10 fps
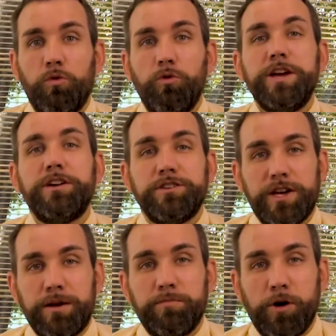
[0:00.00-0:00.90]
we could
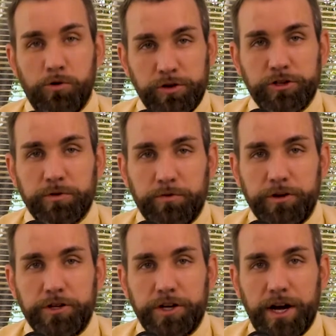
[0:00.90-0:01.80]
take bonus
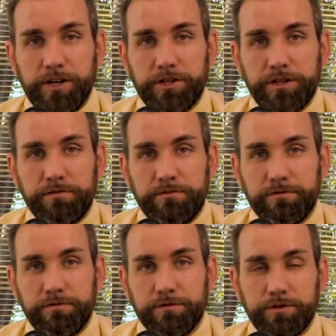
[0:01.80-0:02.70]
depreciation,
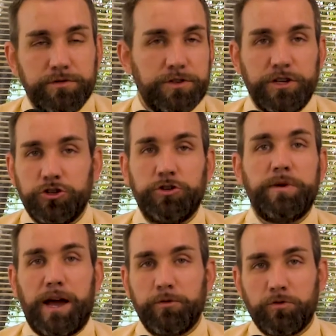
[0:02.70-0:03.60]
which is essentially
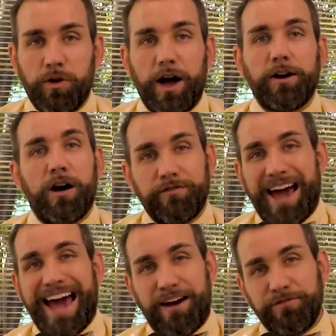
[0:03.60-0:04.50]
being able to write off
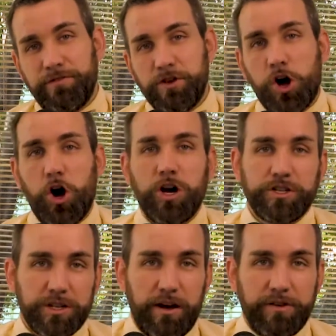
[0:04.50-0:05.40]
half of the
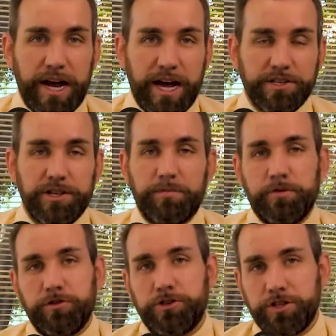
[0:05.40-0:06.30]
cost of an asset
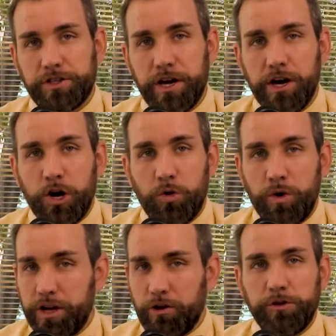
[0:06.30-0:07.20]
purchase.
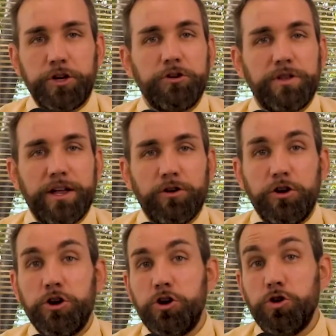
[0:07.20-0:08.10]
We could only do that
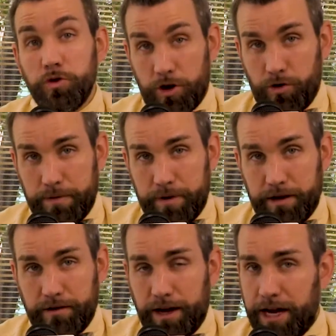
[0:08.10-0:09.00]
on new
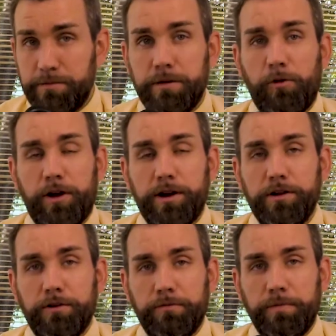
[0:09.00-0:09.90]
equipment, had to be brand
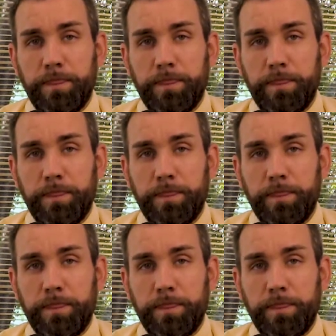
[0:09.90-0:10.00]
new.